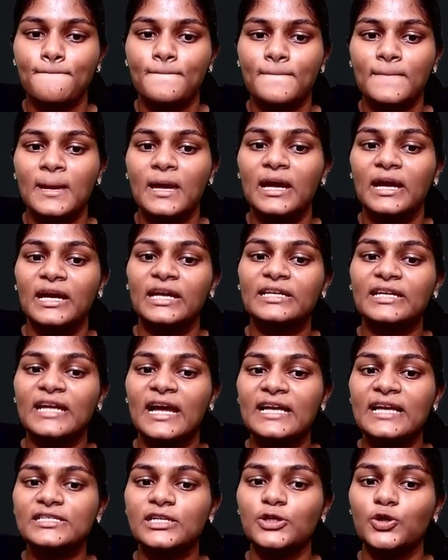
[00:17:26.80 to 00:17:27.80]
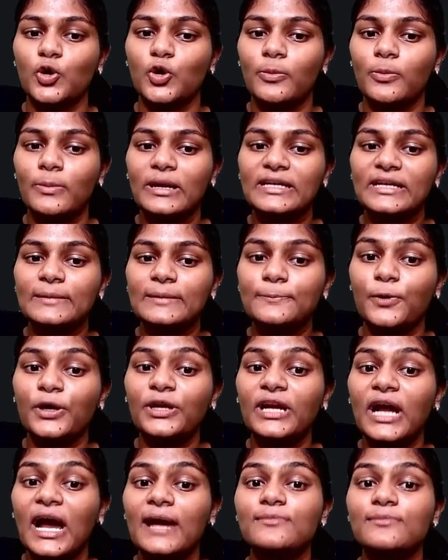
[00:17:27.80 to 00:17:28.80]
It has a low melting point. I'm
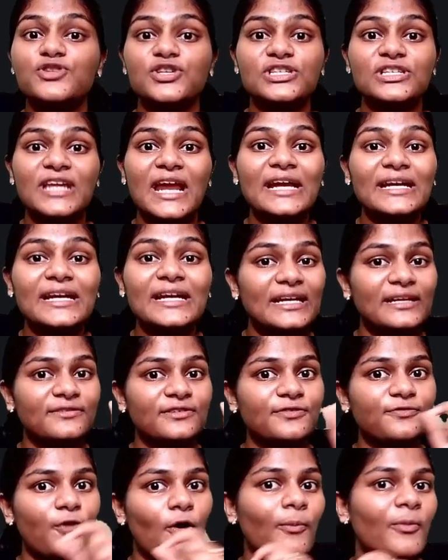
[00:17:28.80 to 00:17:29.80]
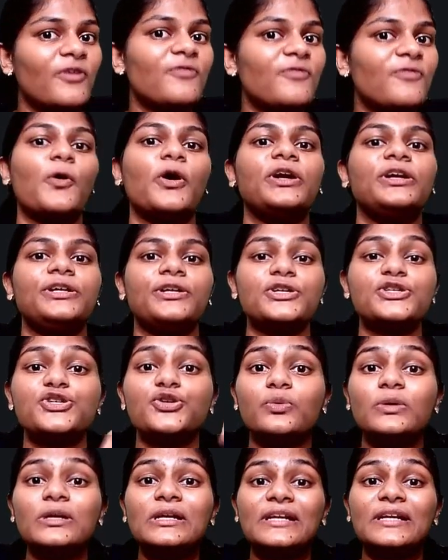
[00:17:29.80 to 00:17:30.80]
just writing in the form of pointers. You will
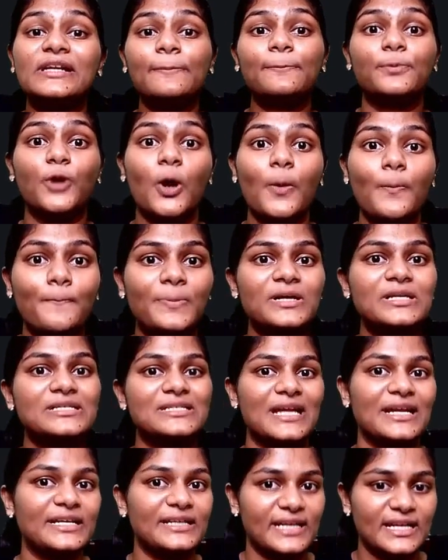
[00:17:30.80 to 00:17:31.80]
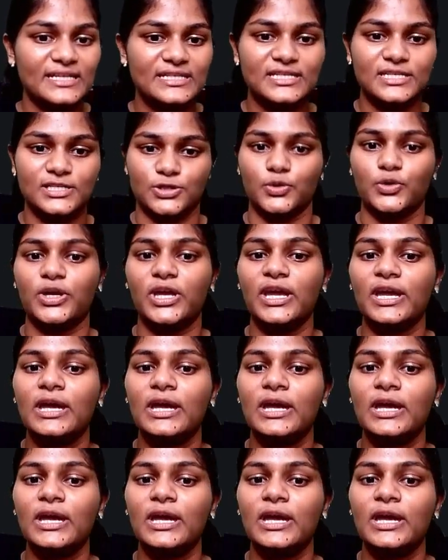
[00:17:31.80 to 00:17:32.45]
write proper sentences, okay?